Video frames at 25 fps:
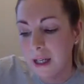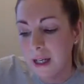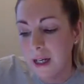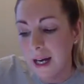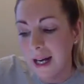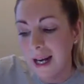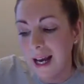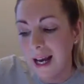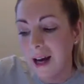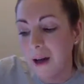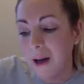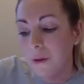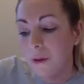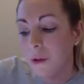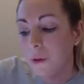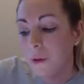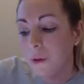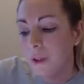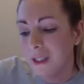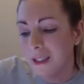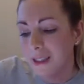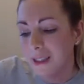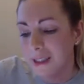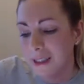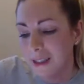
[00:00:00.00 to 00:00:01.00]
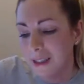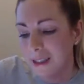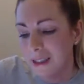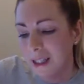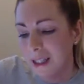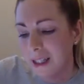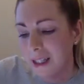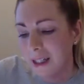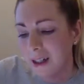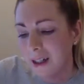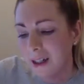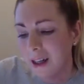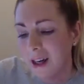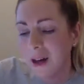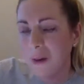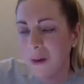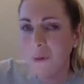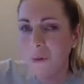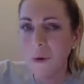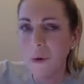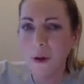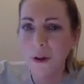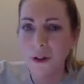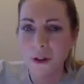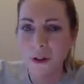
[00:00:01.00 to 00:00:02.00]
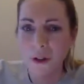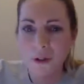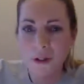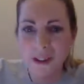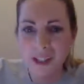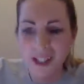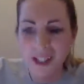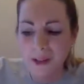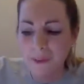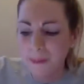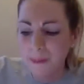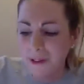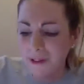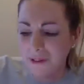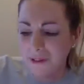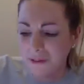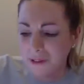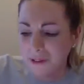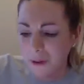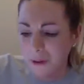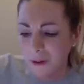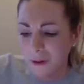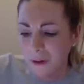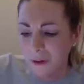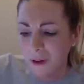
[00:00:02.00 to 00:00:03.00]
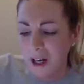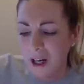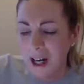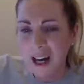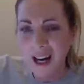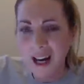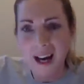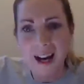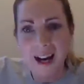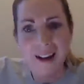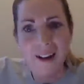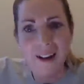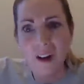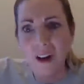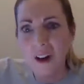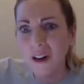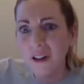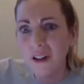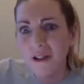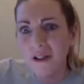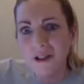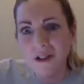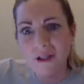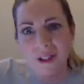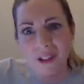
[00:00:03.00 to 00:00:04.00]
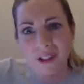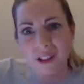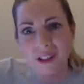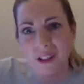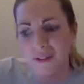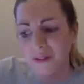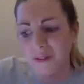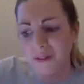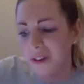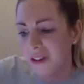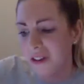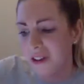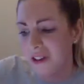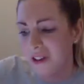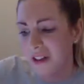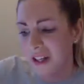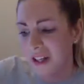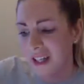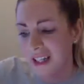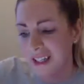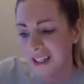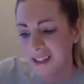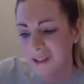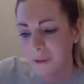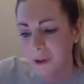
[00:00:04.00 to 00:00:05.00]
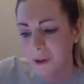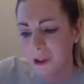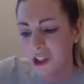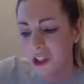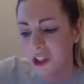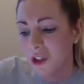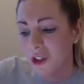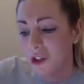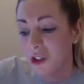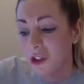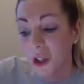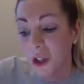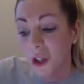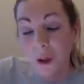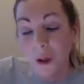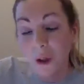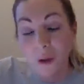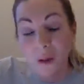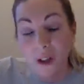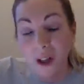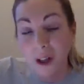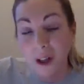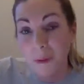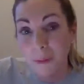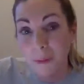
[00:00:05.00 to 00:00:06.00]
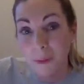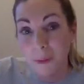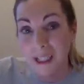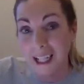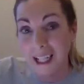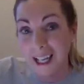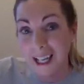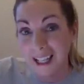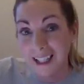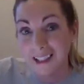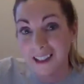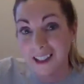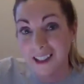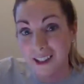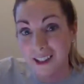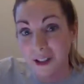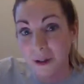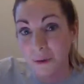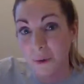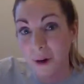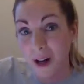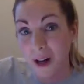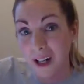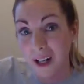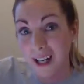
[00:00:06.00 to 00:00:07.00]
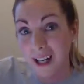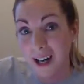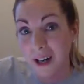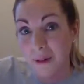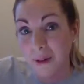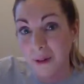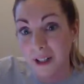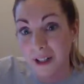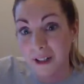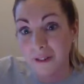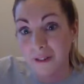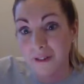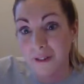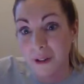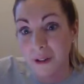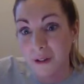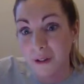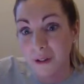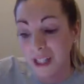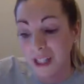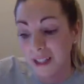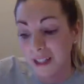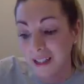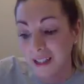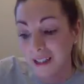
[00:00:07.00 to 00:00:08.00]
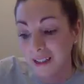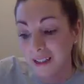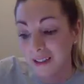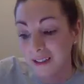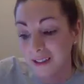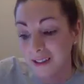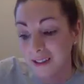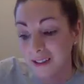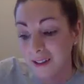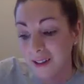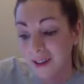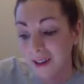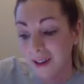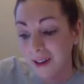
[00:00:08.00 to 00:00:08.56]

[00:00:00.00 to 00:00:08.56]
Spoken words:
and how you are sitting and what you said before, and hundreds of other things which are too complicated to work out in a few seconds.